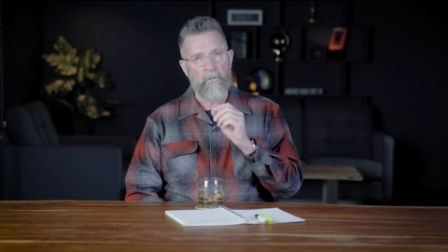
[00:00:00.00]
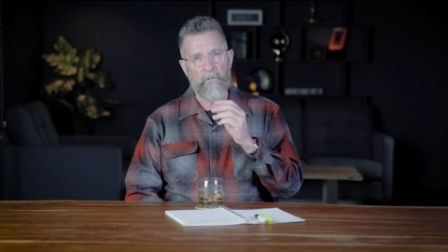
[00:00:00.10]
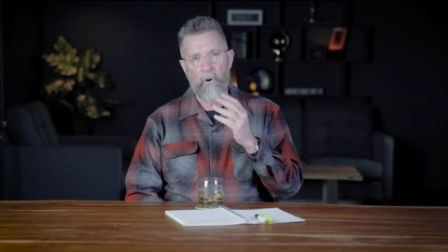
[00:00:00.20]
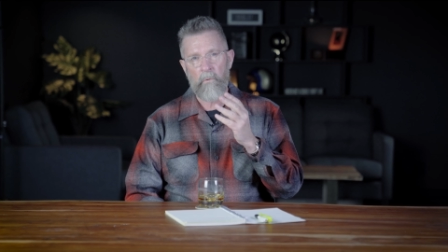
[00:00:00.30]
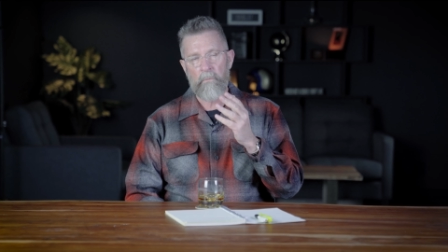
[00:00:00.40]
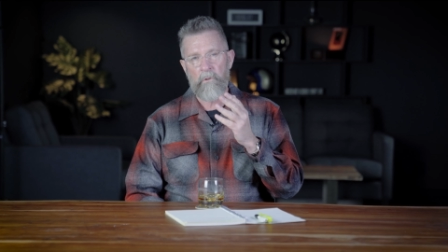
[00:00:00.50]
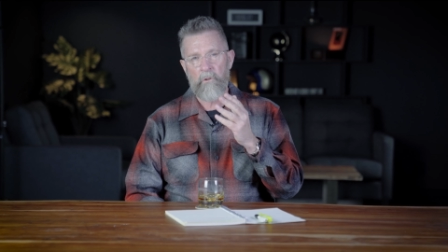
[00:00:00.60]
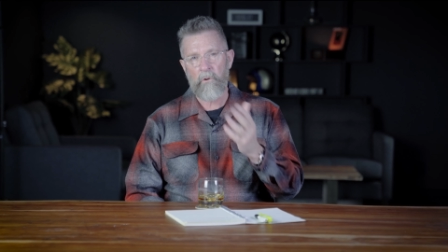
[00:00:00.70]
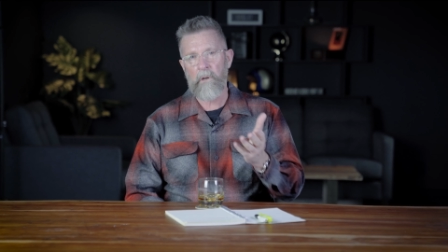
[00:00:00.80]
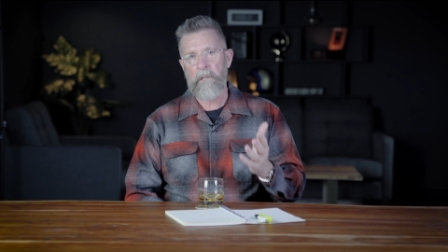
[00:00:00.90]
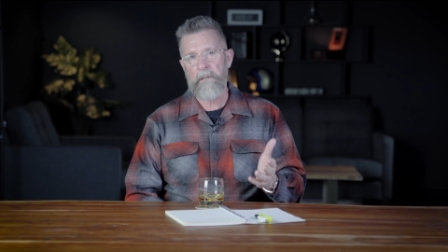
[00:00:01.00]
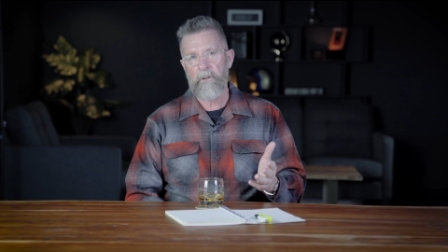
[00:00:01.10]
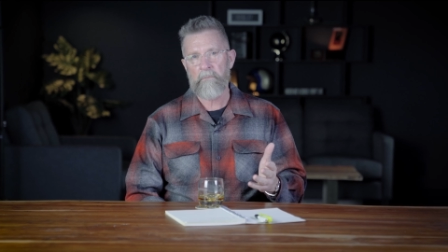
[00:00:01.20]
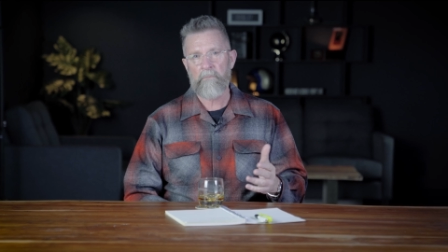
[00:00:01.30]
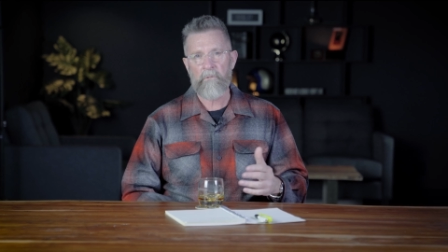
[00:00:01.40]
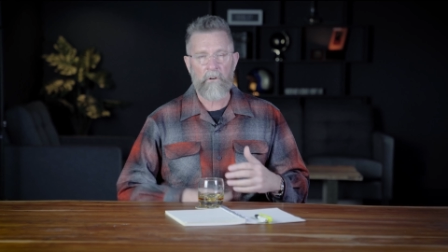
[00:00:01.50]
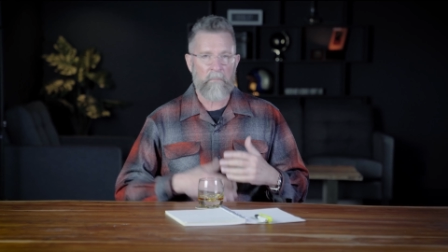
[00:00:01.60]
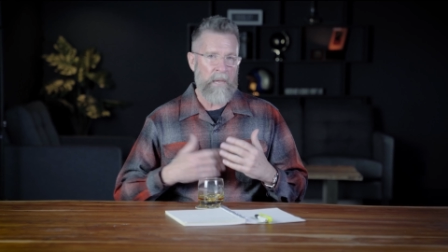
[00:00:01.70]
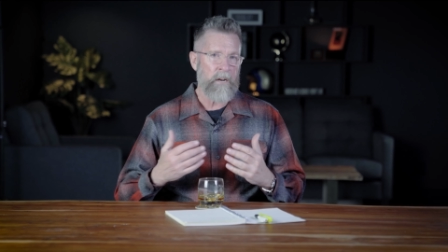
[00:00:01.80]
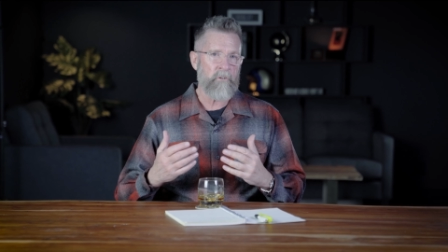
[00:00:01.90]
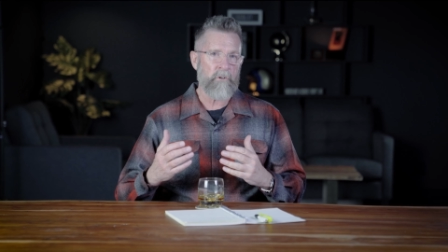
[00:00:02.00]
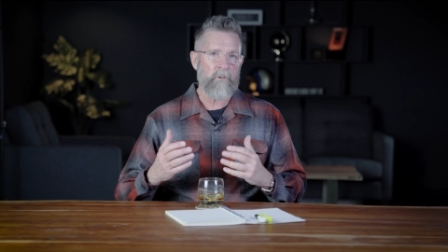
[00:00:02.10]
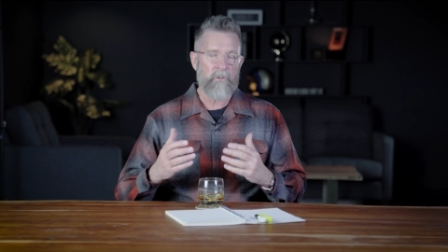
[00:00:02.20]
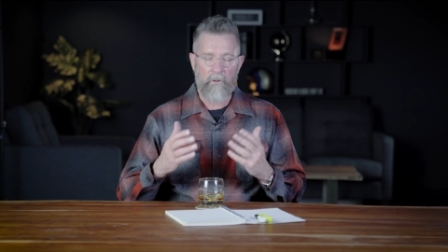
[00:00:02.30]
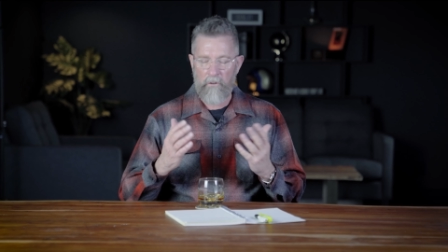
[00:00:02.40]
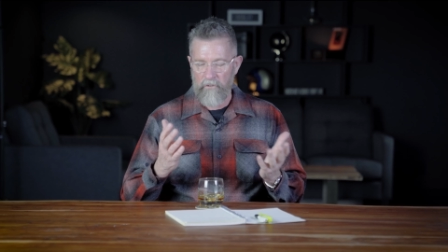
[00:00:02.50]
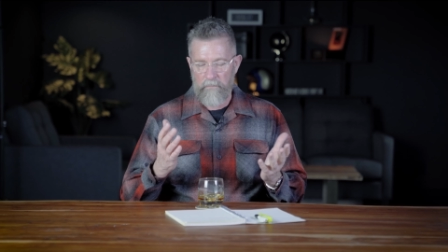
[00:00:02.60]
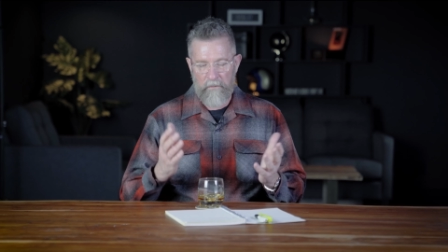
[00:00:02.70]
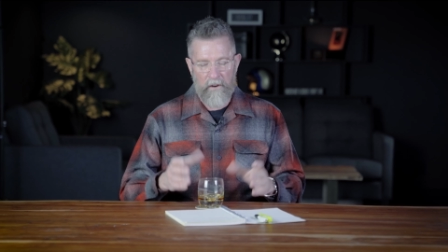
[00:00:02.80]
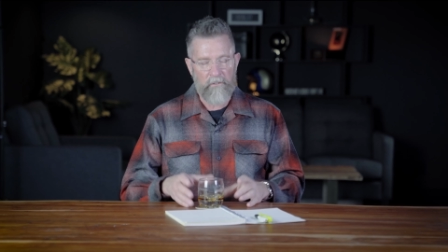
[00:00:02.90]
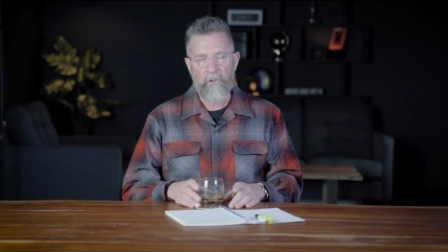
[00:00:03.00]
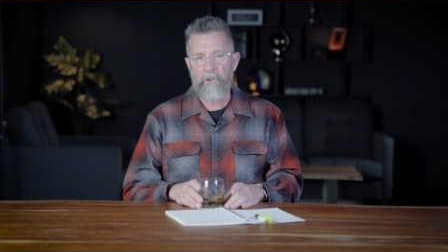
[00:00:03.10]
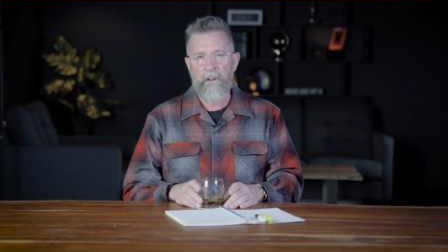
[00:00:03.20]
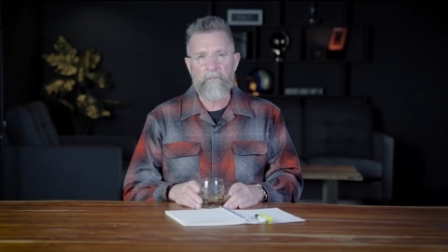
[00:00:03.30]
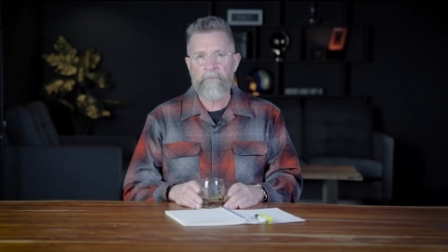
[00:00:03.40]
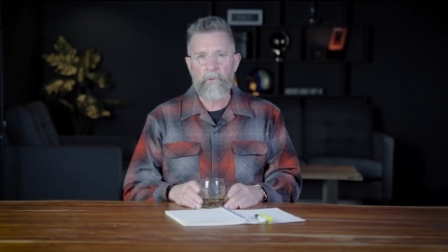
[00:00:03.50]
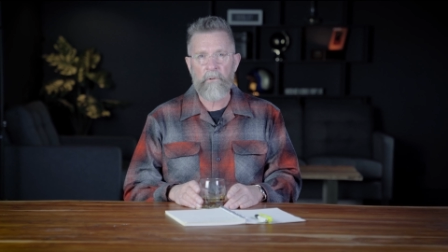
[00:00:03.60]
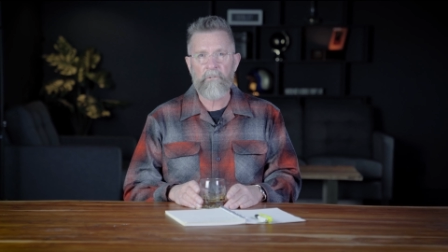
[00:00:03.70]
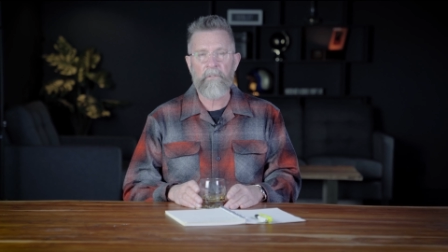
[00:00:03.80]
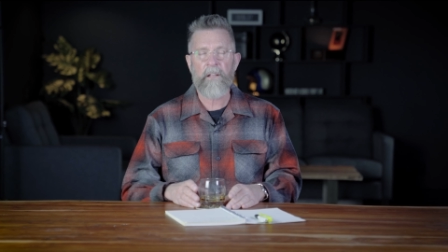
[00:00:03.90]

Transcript: So you're a leader, you're a manager, you're a supervisor, you're an influencer.